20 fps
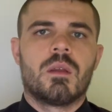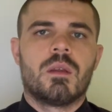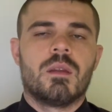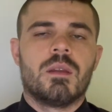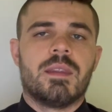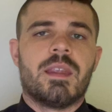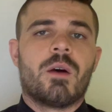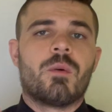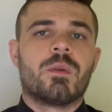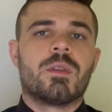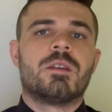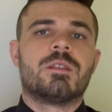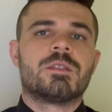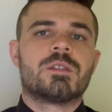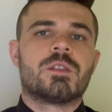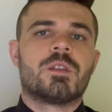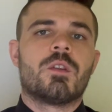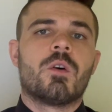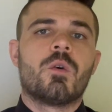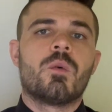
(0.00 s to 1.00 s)
Now, when there's
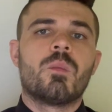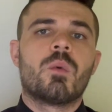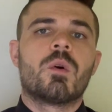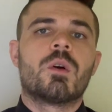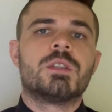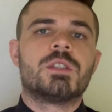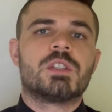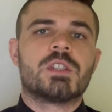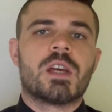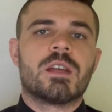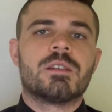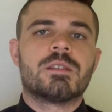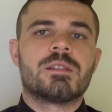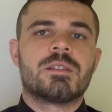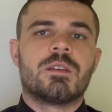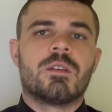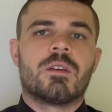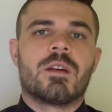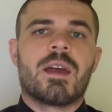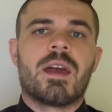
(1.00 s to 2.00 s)
no more
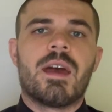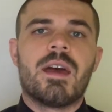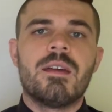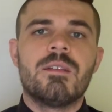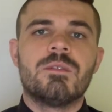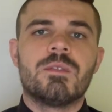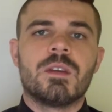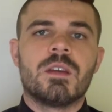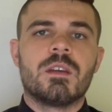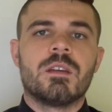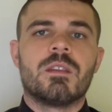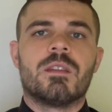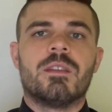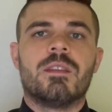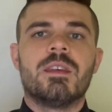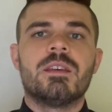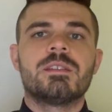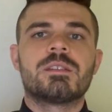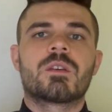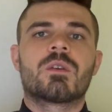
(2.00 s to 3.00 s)
jealousy or envy,
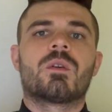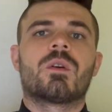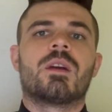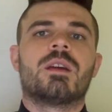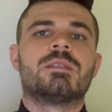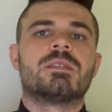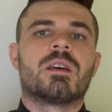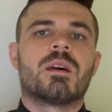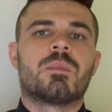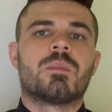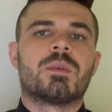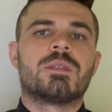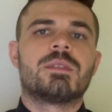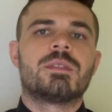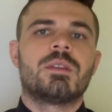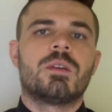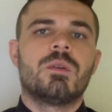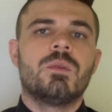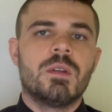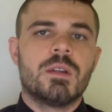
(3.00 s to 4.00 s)
this creates
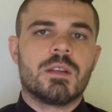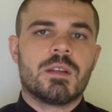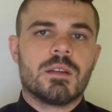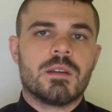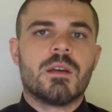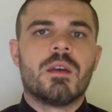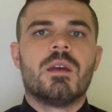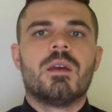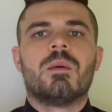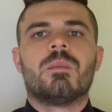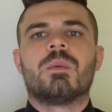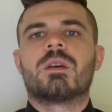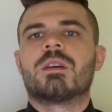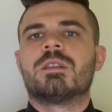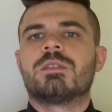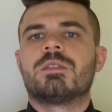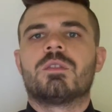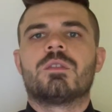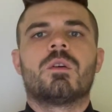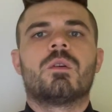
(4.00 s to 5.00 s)
opportunity because
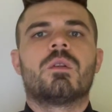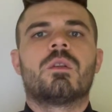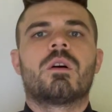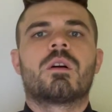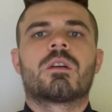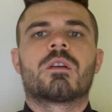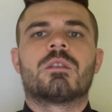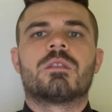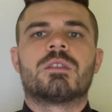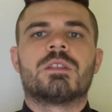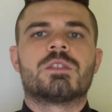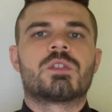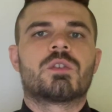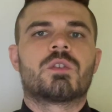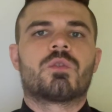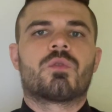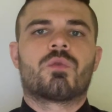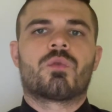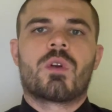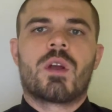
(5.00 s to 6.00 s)
you're no longer
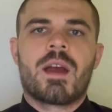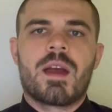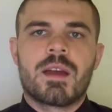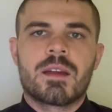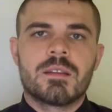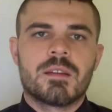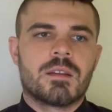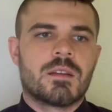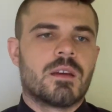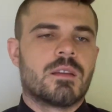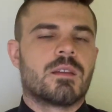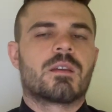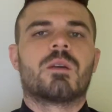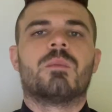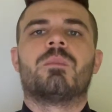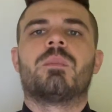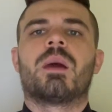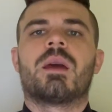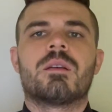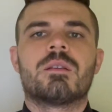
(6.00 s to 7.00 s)
distracted on the
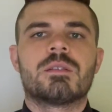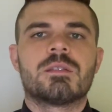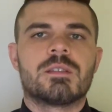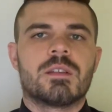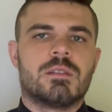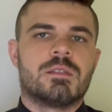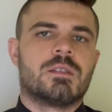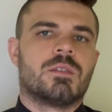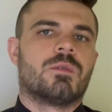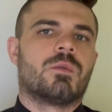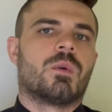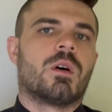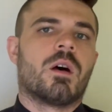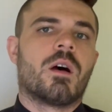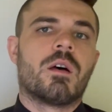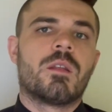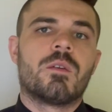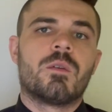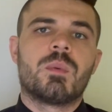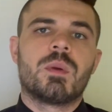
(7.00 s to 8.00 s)
comparisons of what
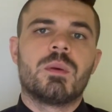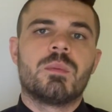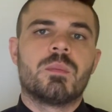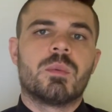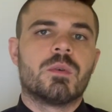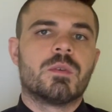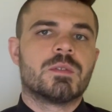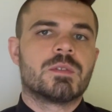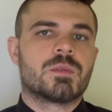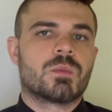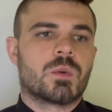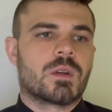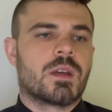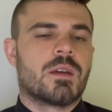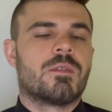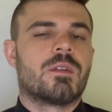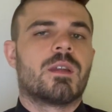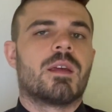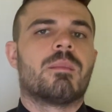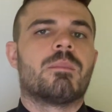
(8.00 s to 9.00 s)
other people's were
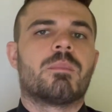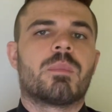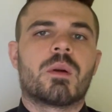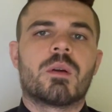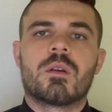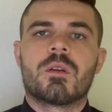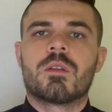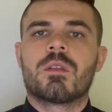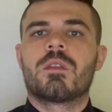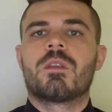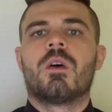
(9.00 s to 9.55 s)
given at birth